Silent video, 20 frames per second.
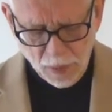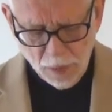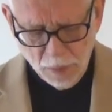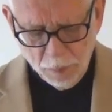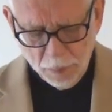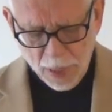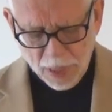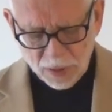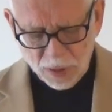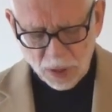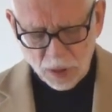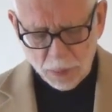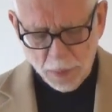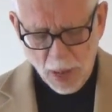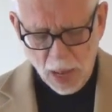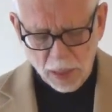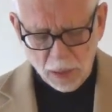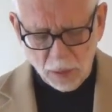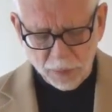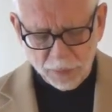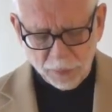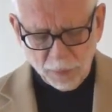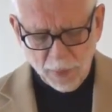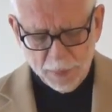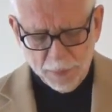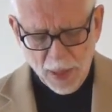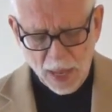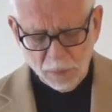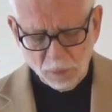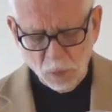Business model:
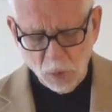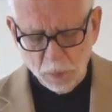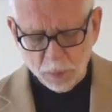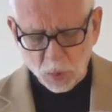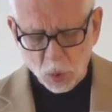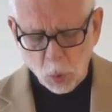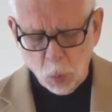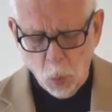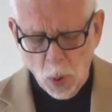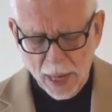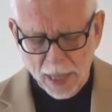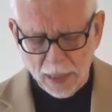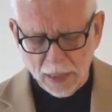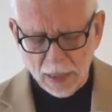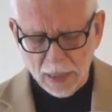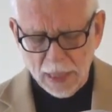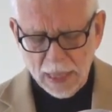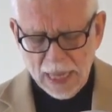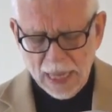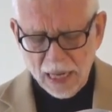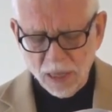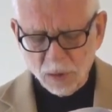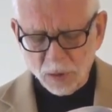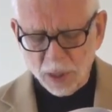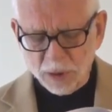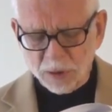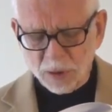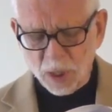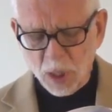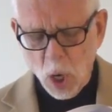3-bedroom twin in
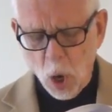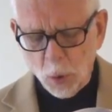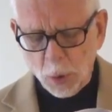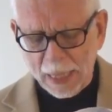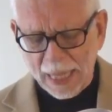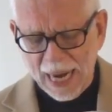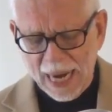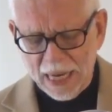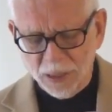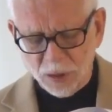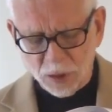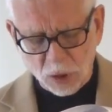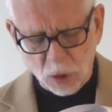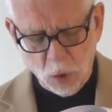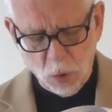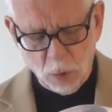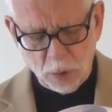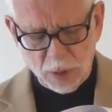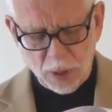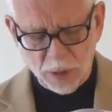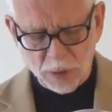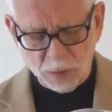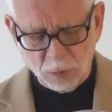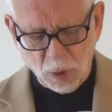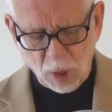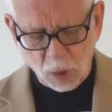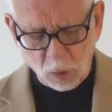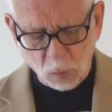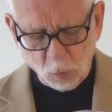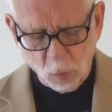just an okay school
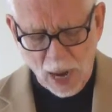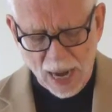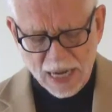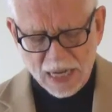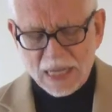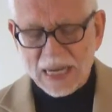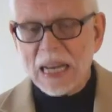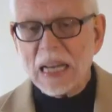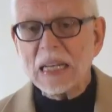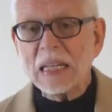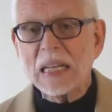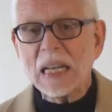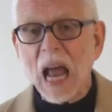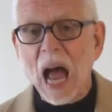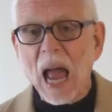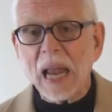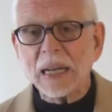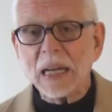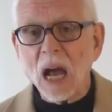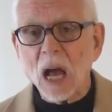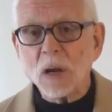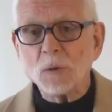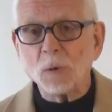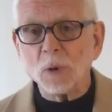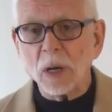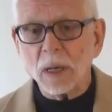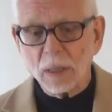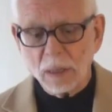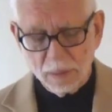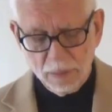district. Rent
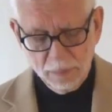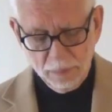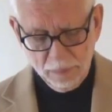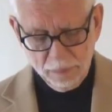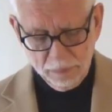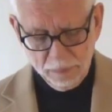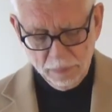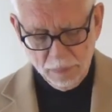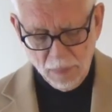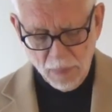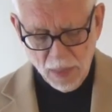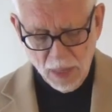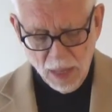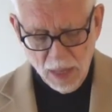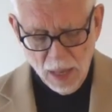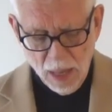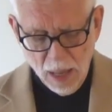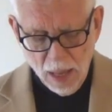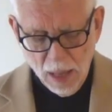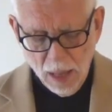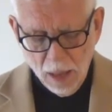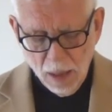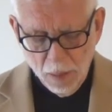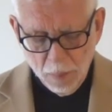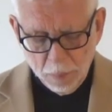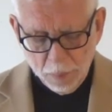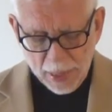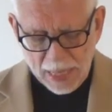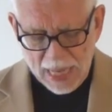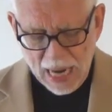$900.
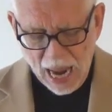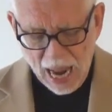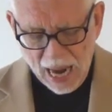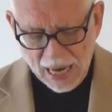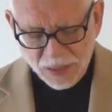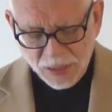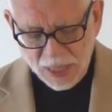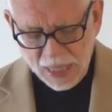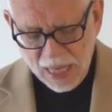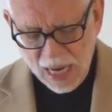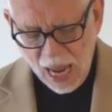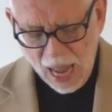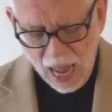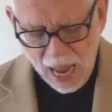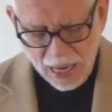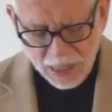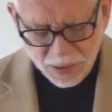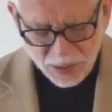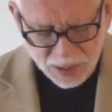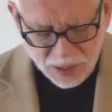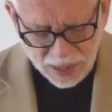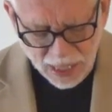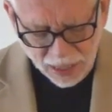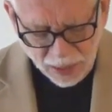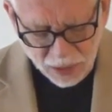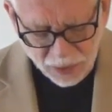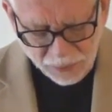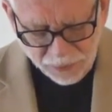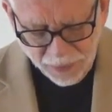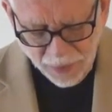PITI
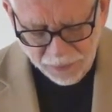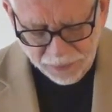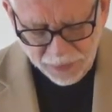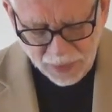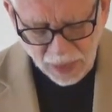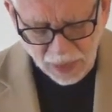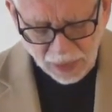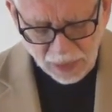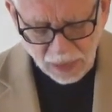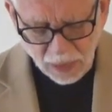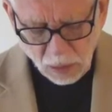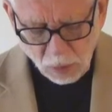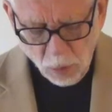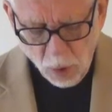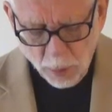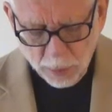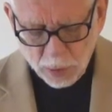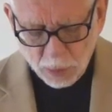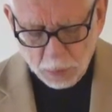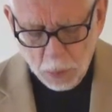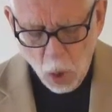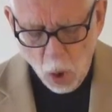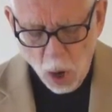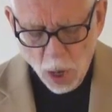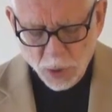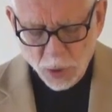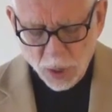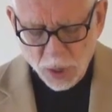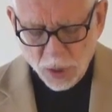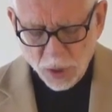$650. Gross
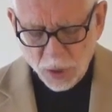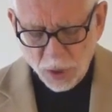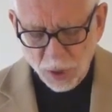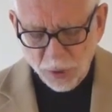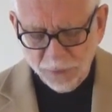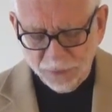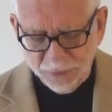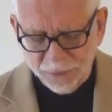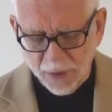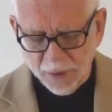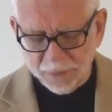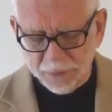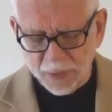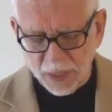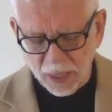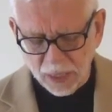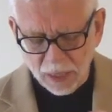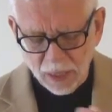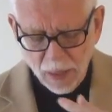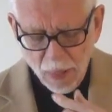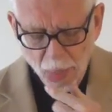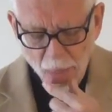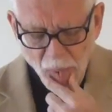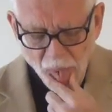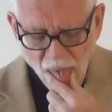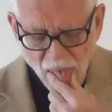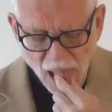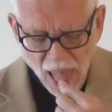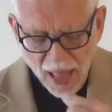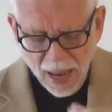margin $250.
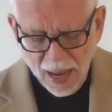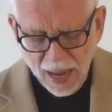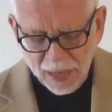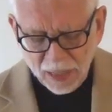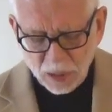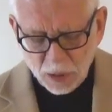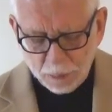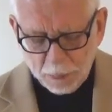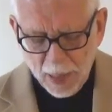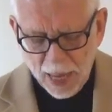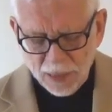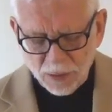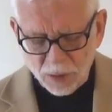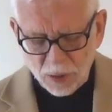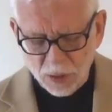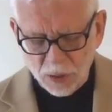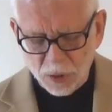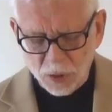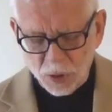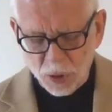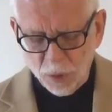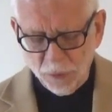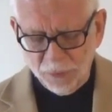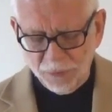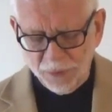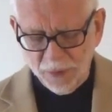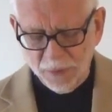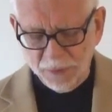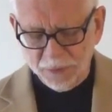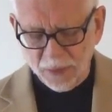Expenses
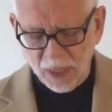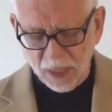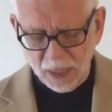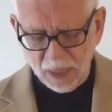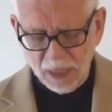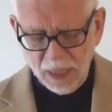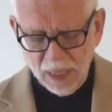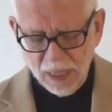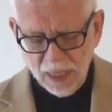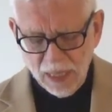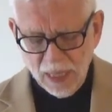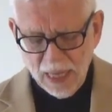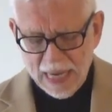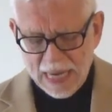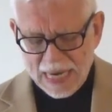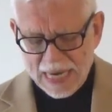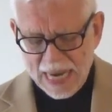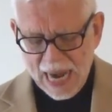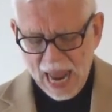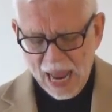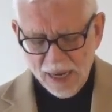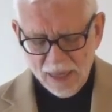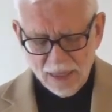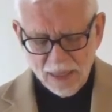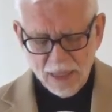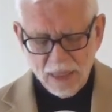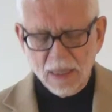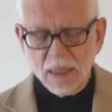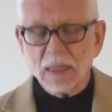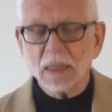$250. Net
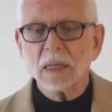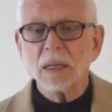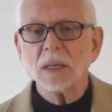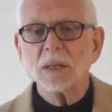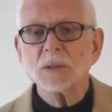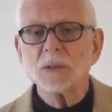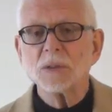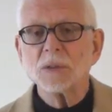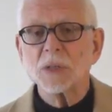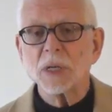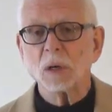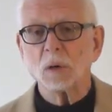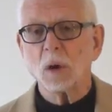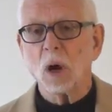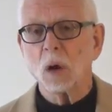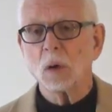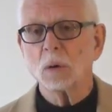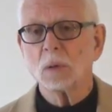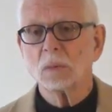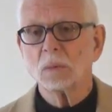$0.